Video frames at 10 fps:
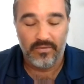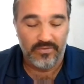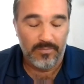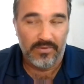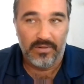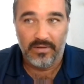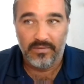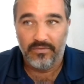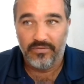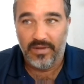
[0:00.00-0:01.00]
something along
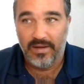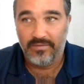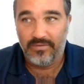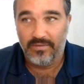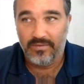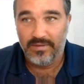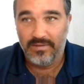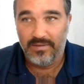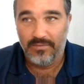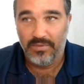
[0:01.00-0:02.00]
those lines. So
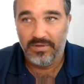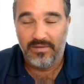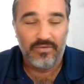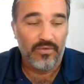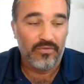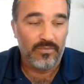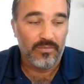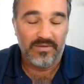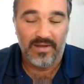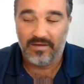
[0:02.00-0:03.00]
it really is huge from
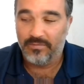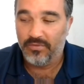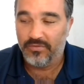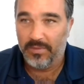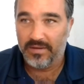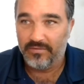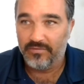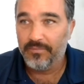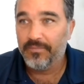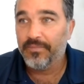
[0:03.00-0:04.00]
a tax perspective.